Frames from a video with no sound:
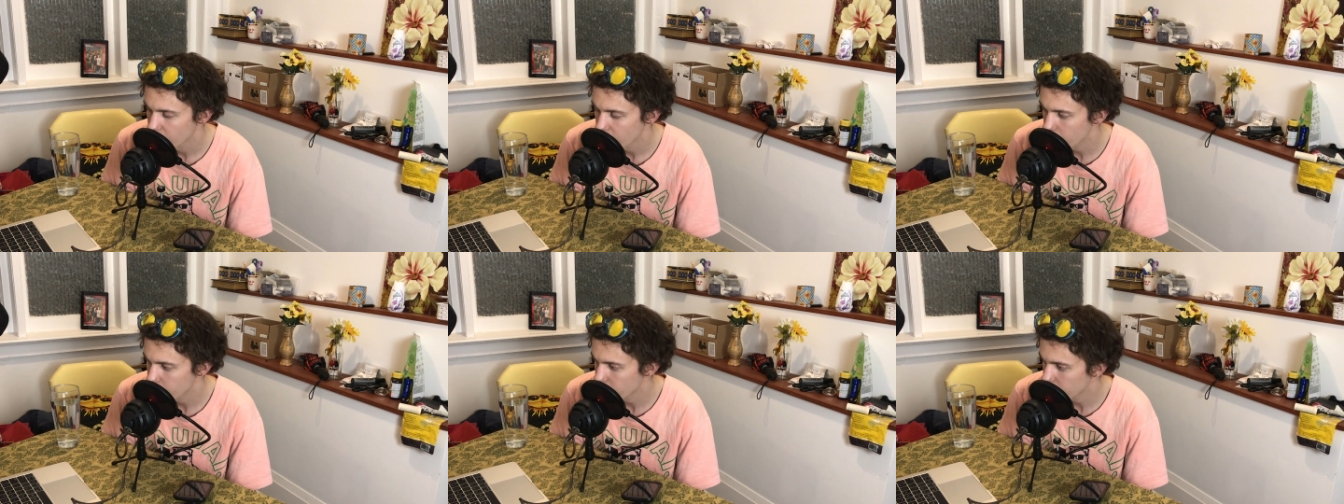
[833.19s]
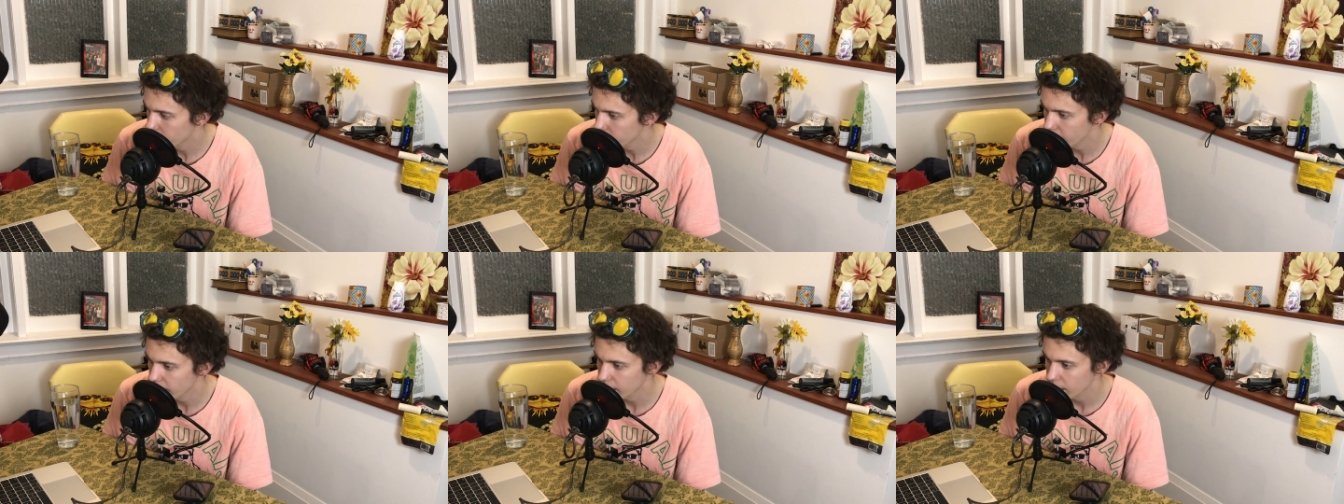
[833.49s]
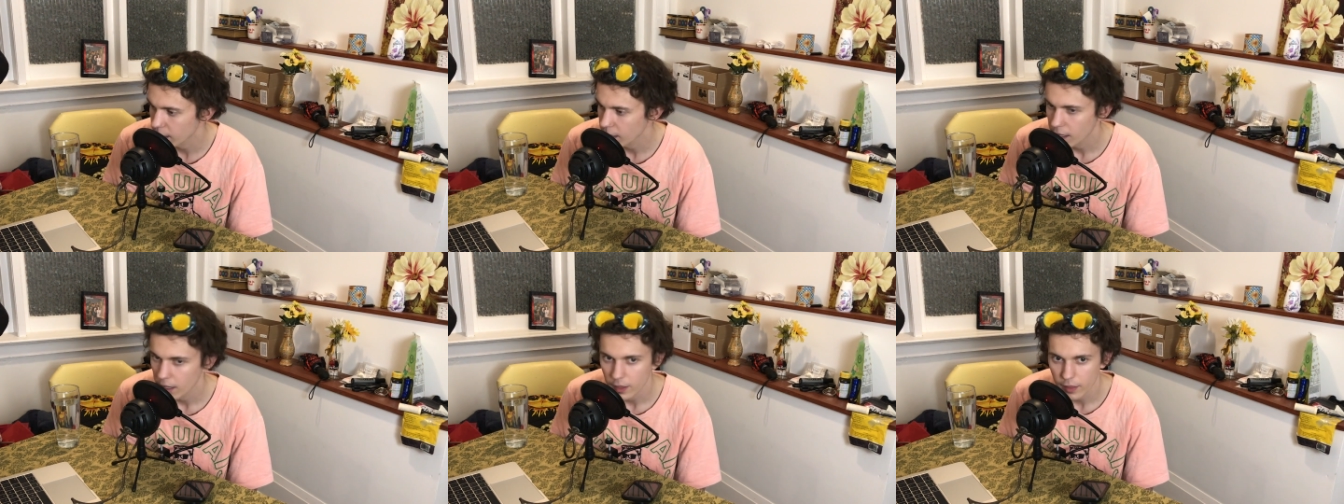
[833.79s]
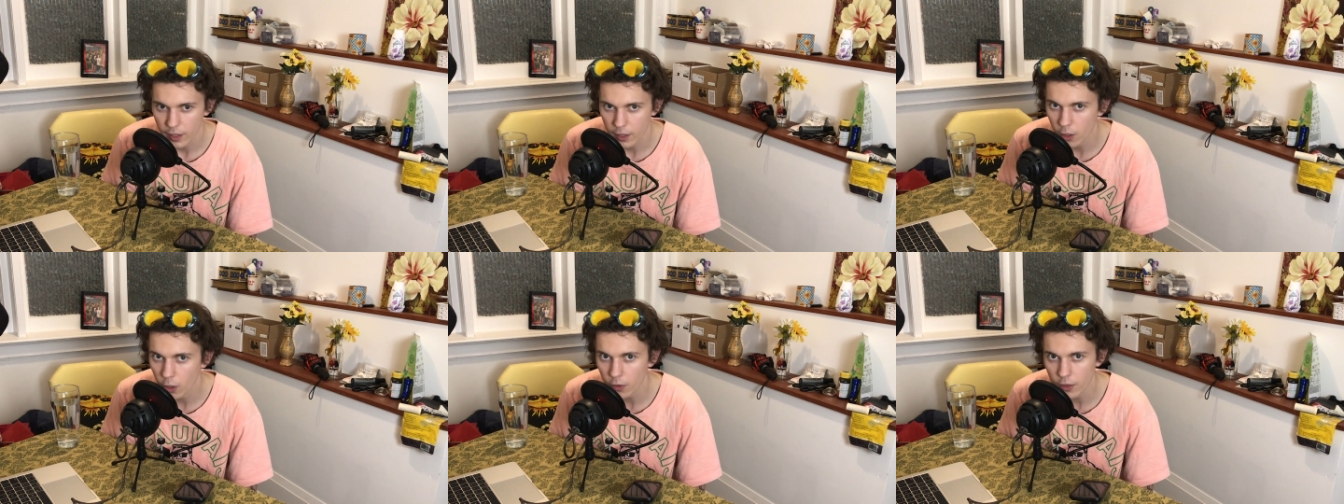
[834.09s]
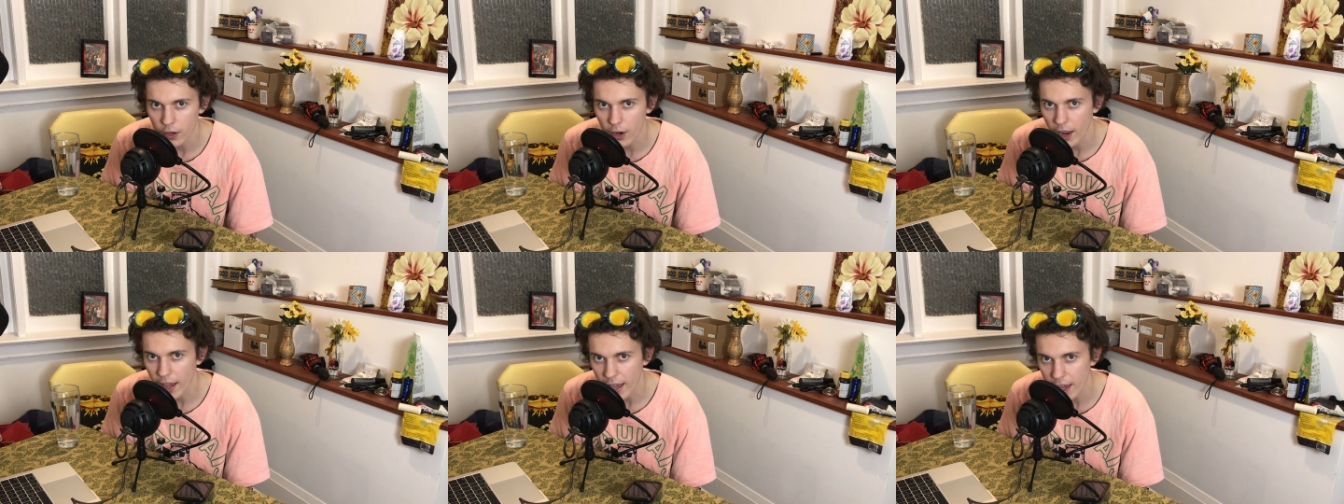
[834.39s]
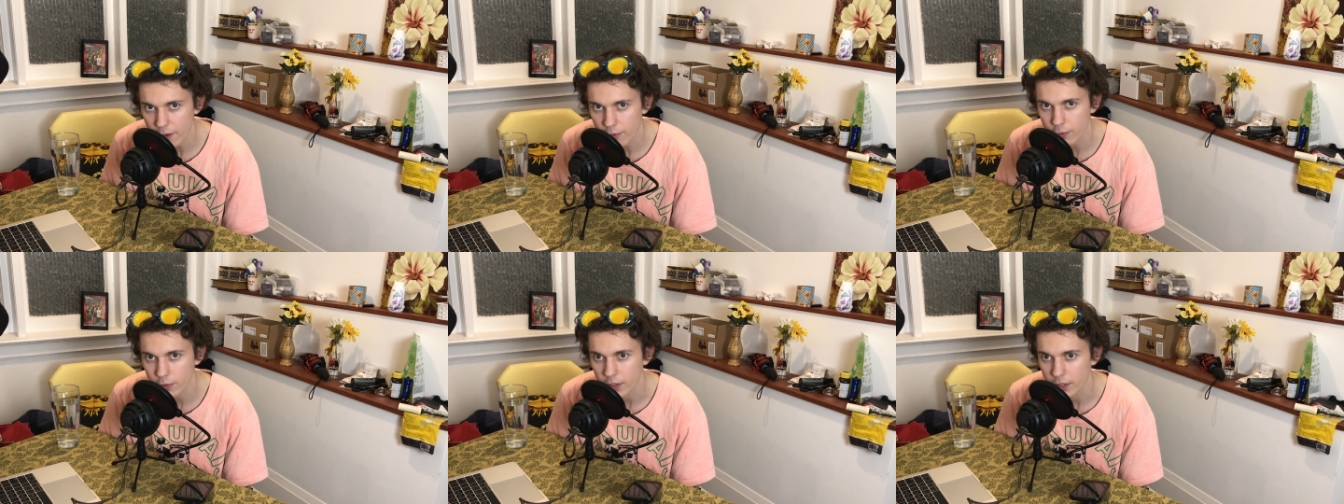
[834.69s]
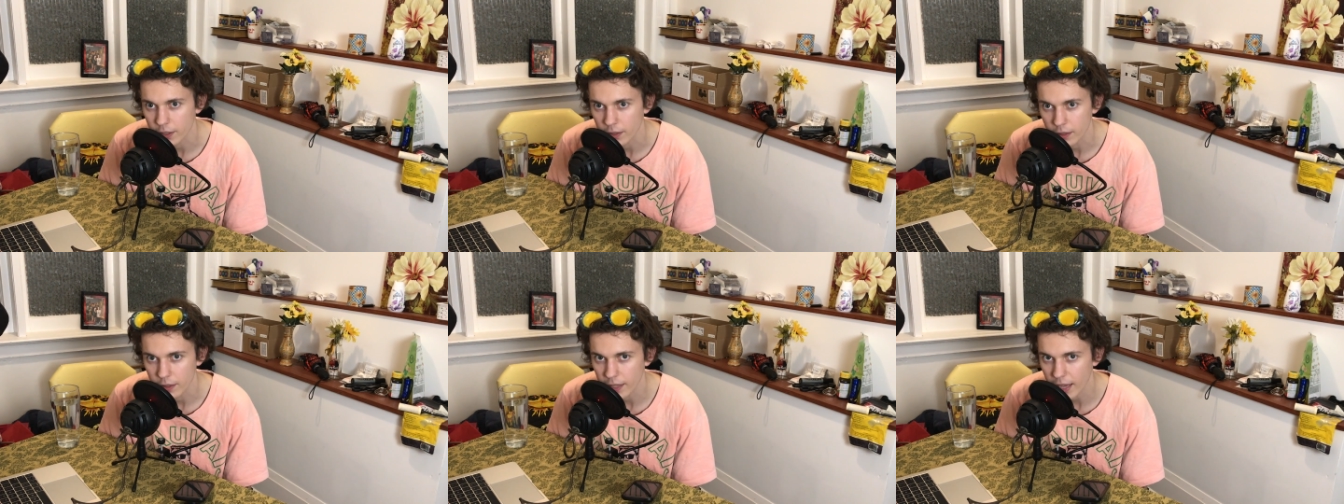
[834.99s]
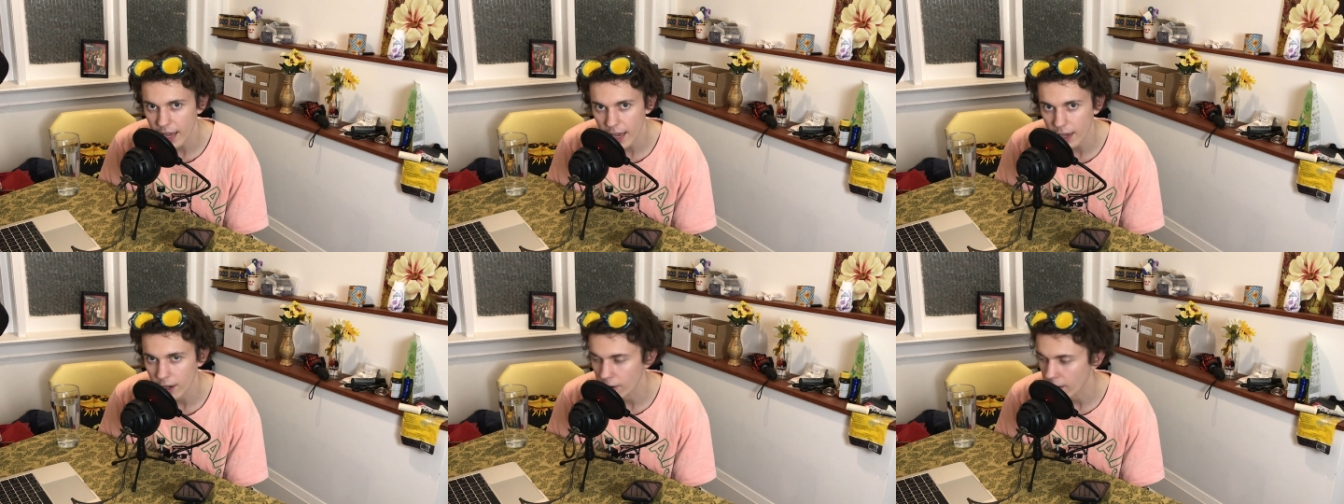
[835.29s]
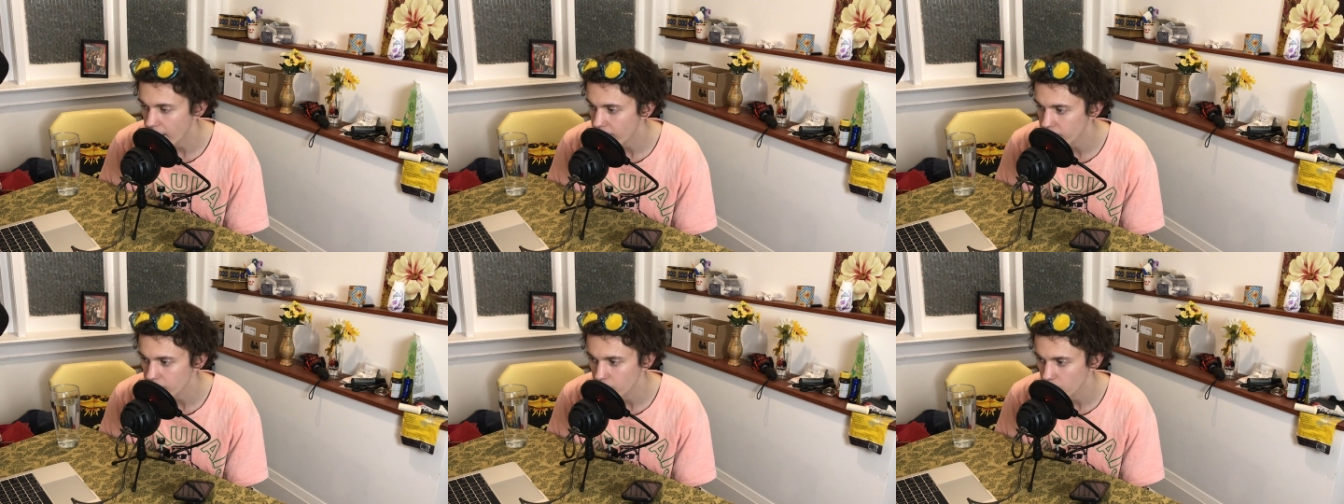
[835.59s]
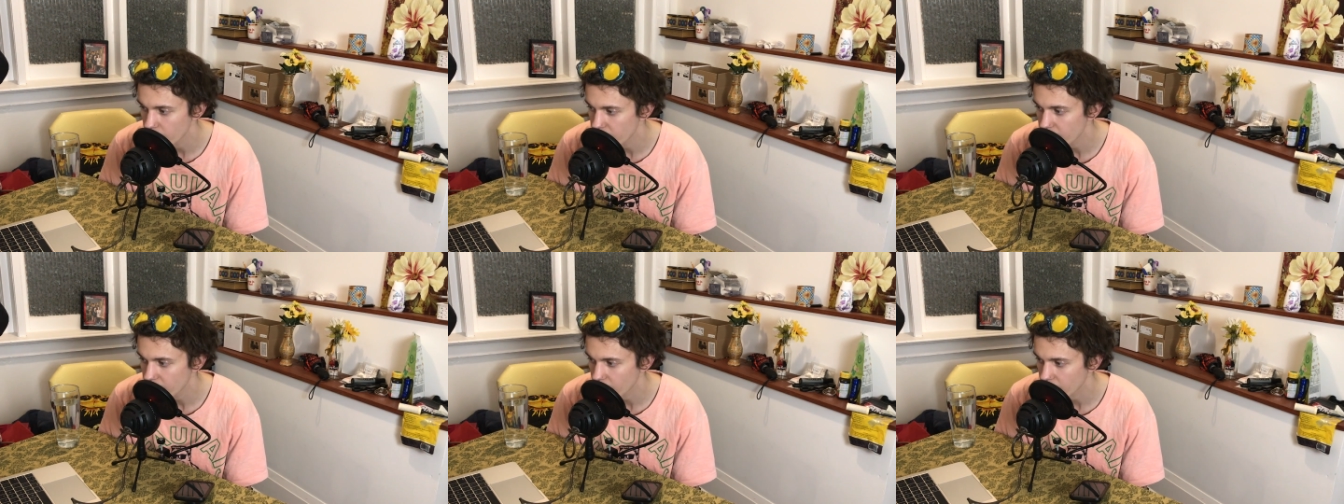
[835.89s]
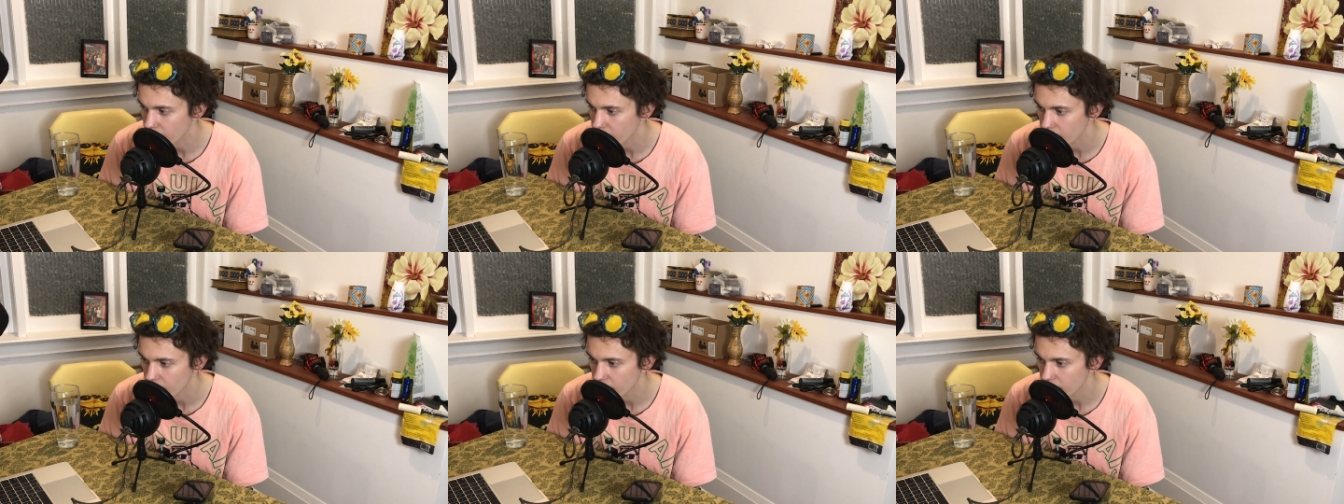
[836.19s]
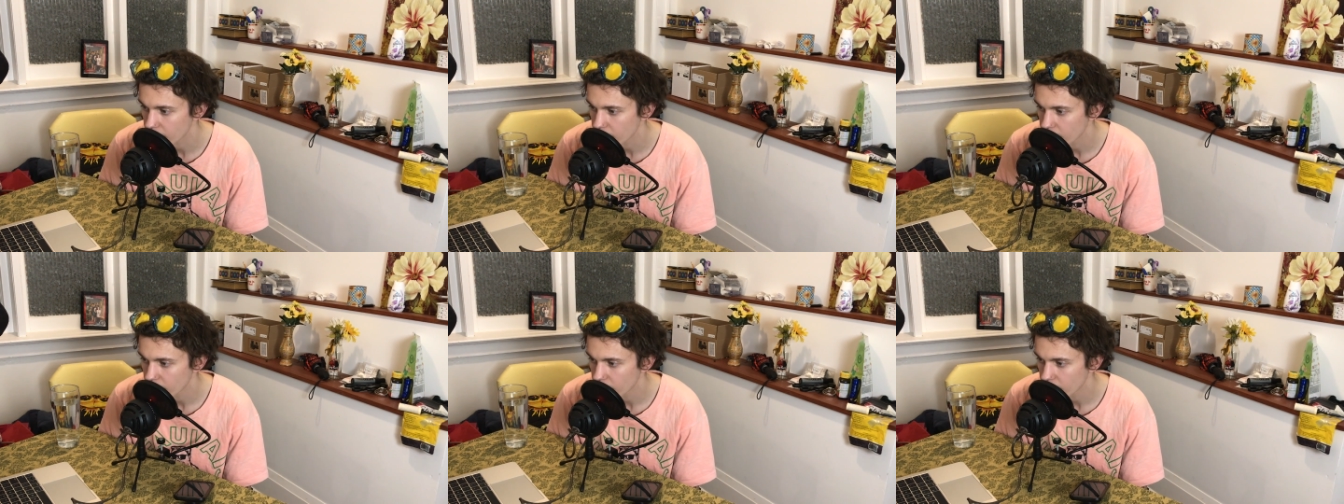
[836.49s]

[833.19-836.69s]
And people, like, they go there every day or every weekend.